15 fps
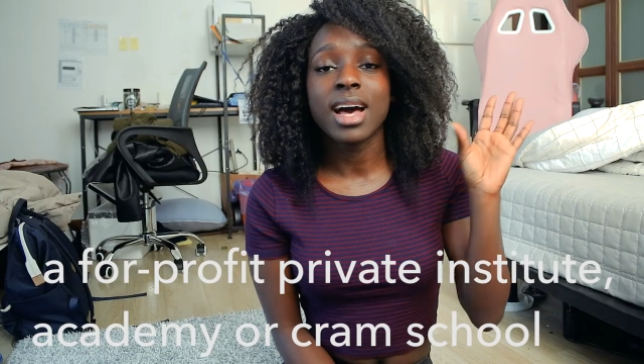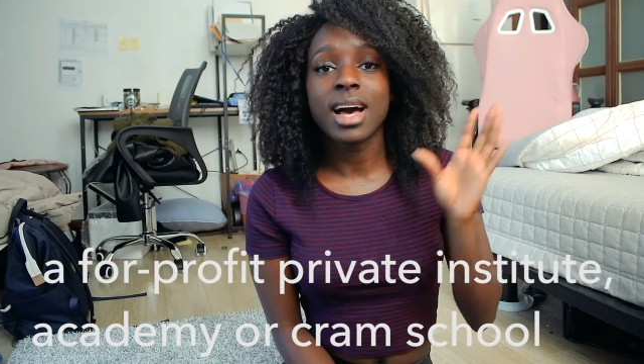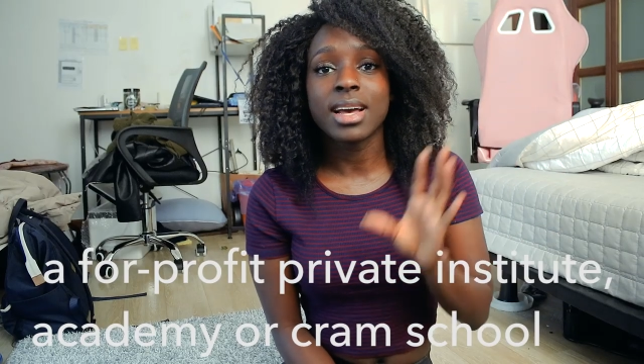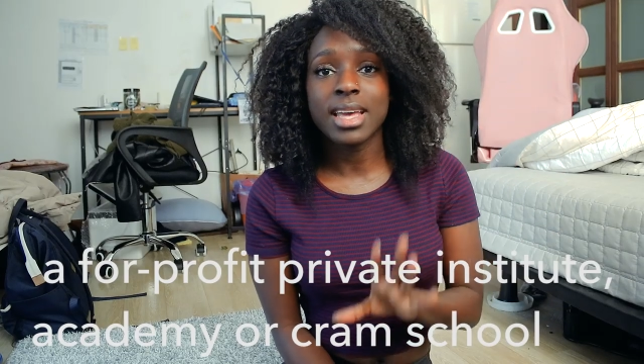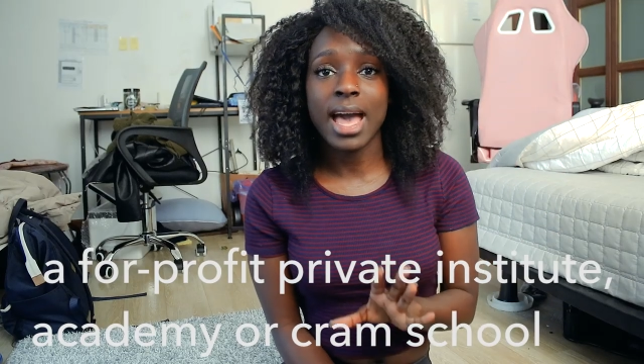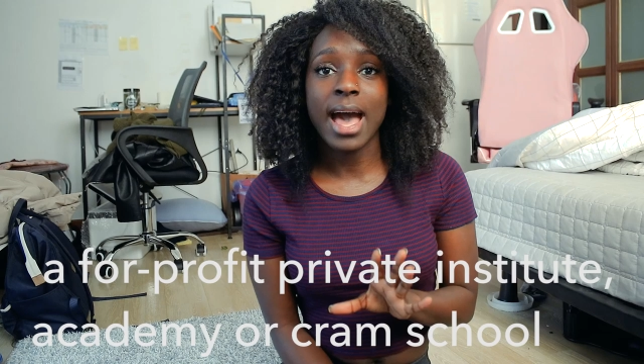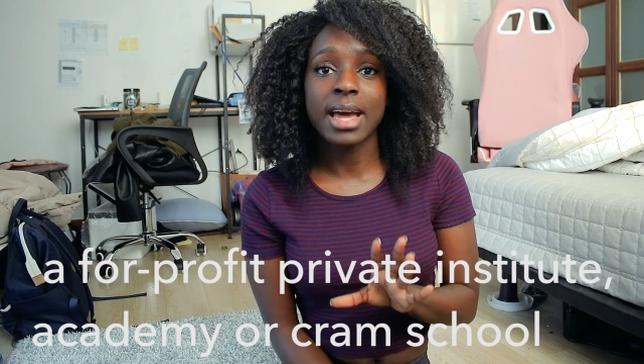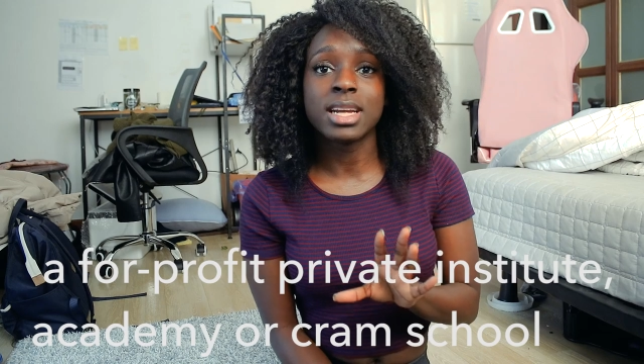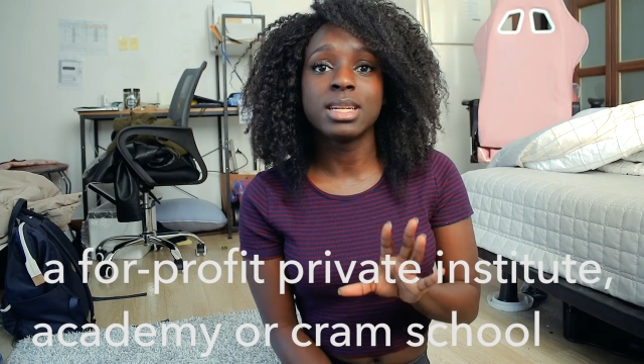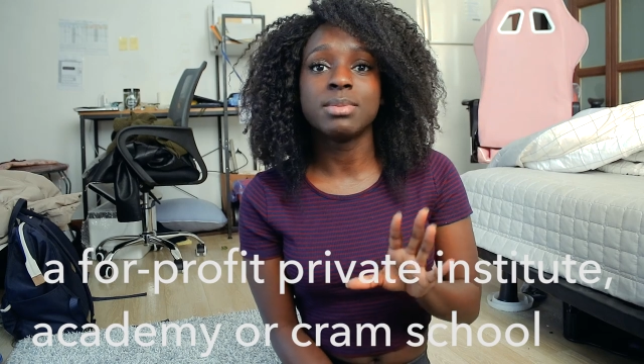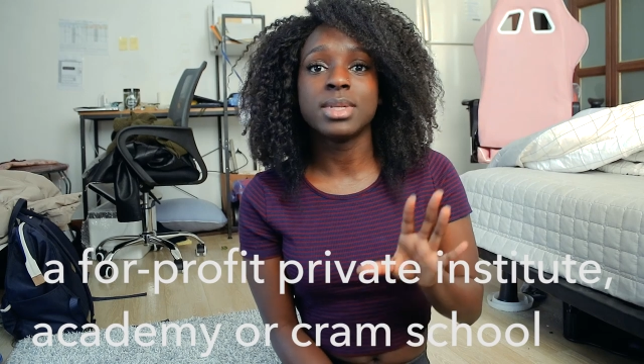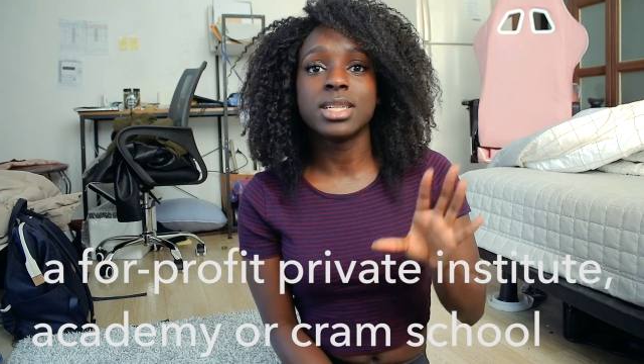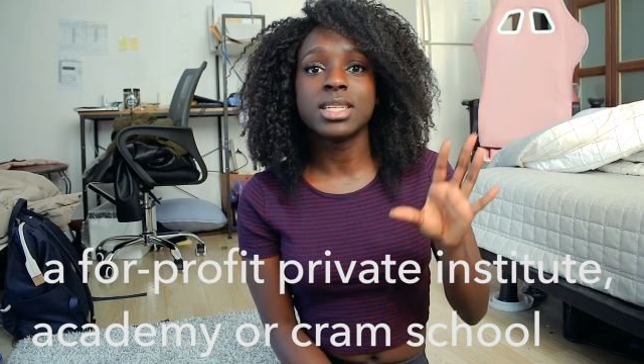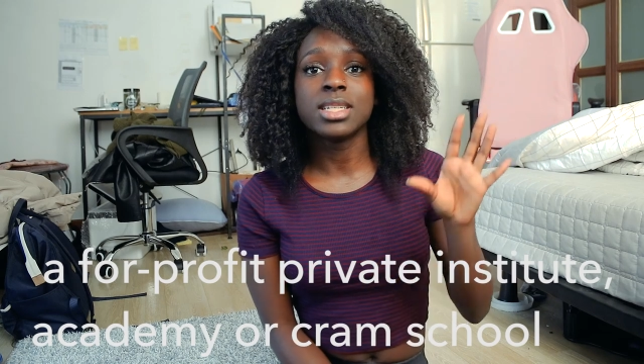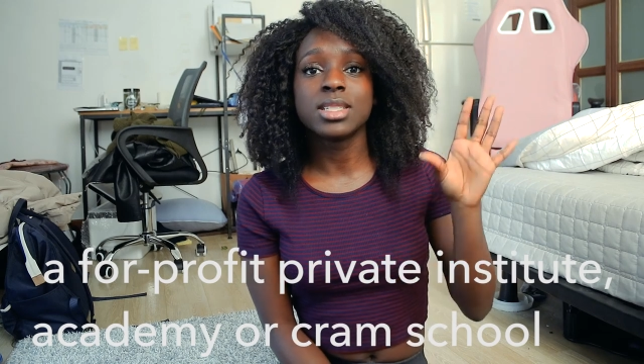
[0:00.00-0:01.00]

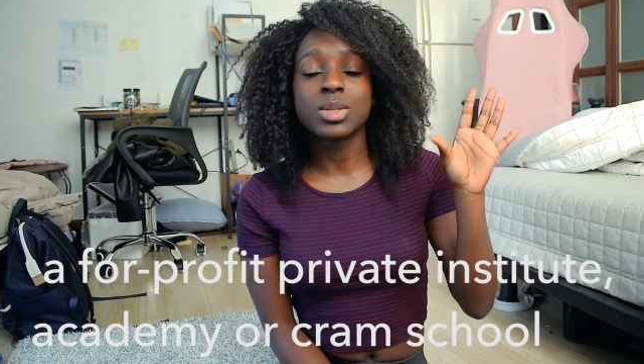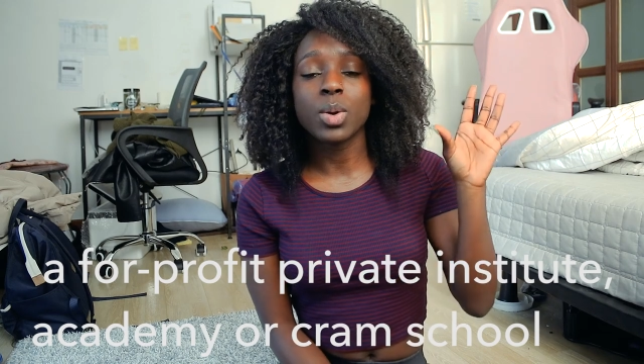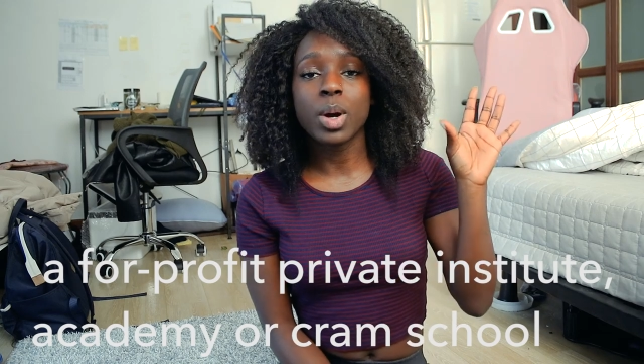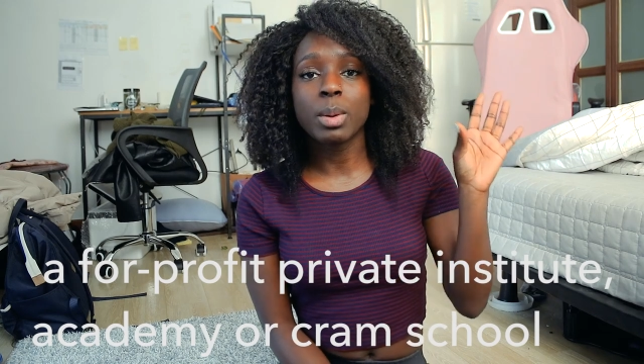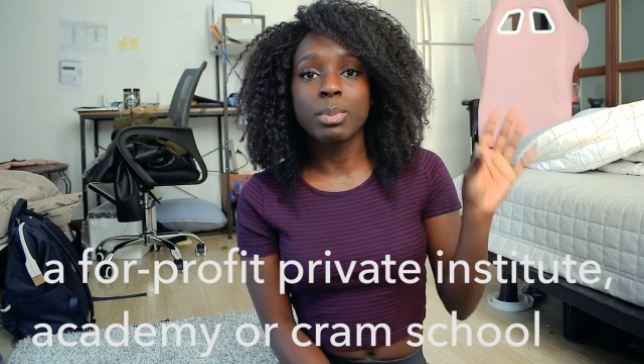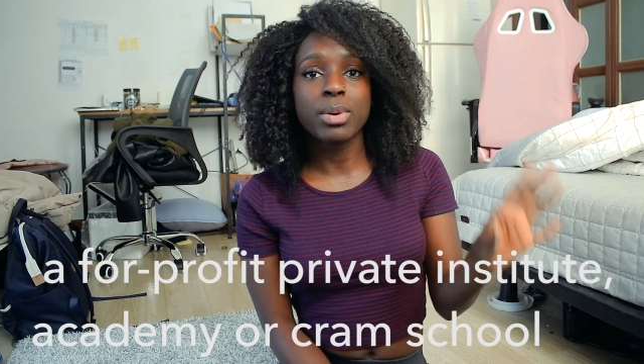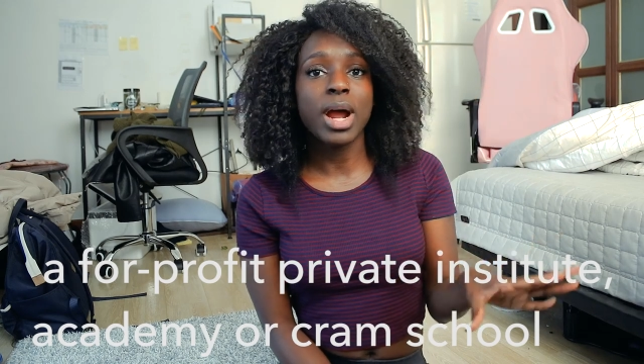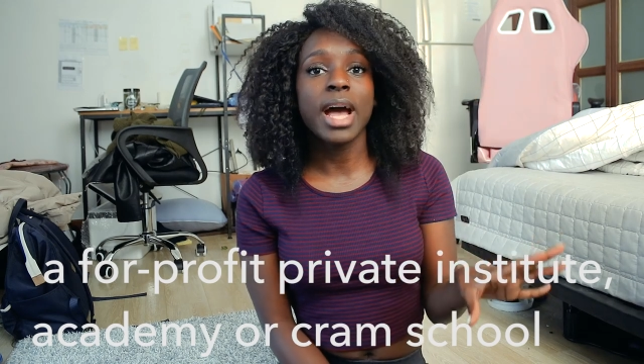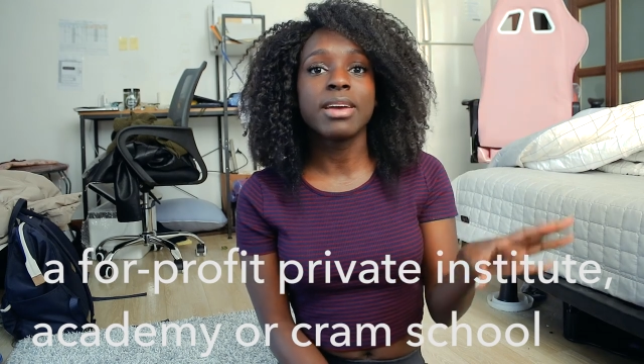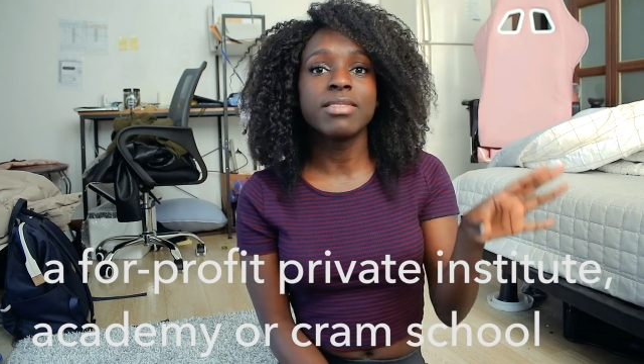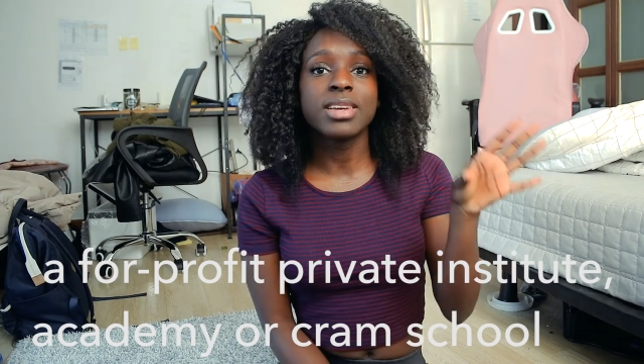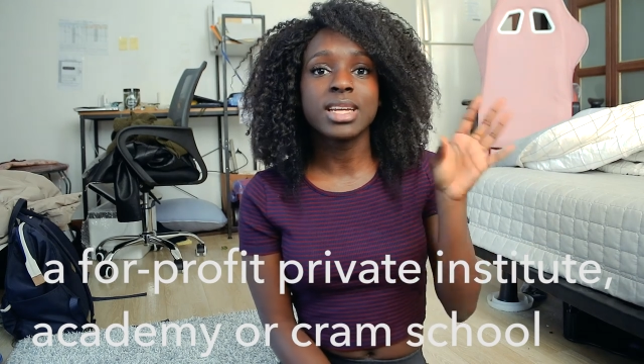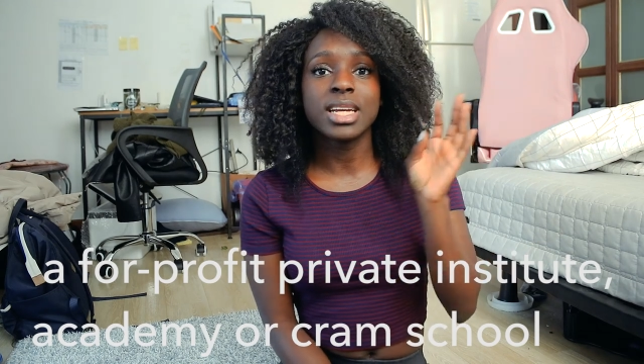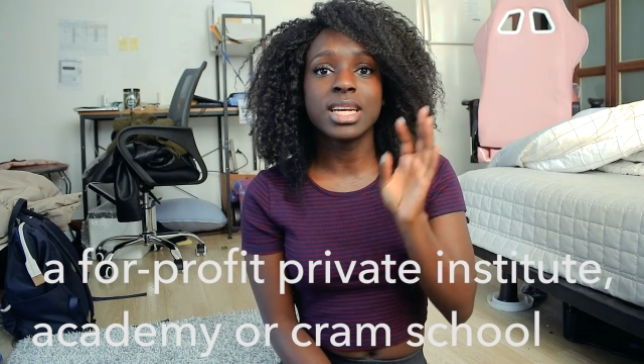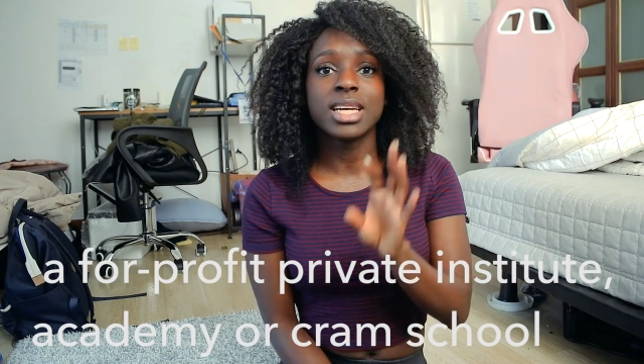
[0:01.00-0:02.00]
academies or
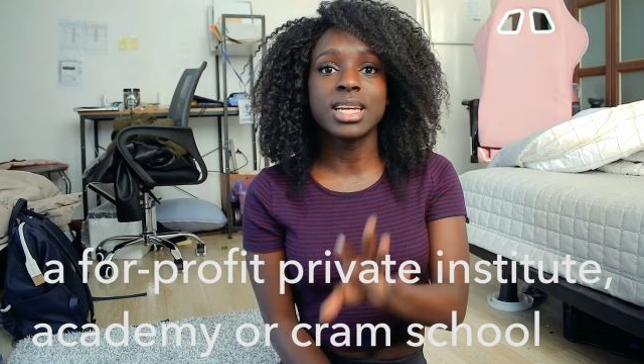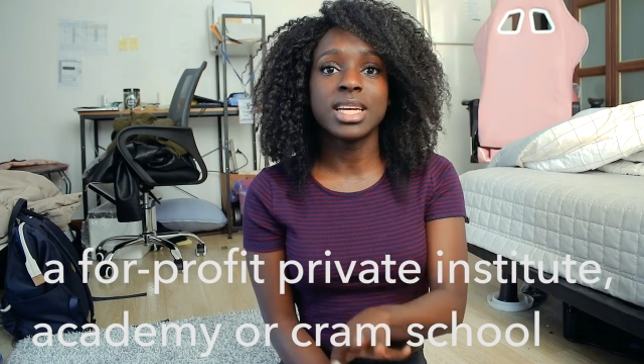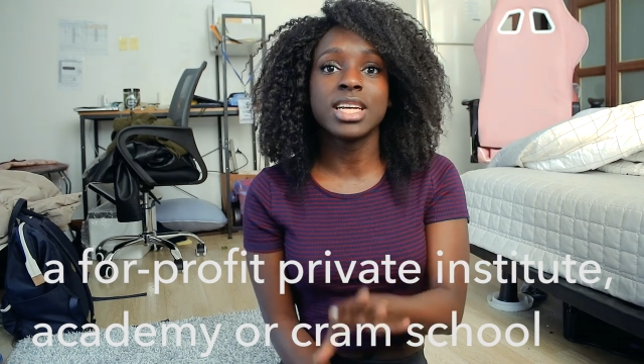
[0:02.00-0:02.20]
private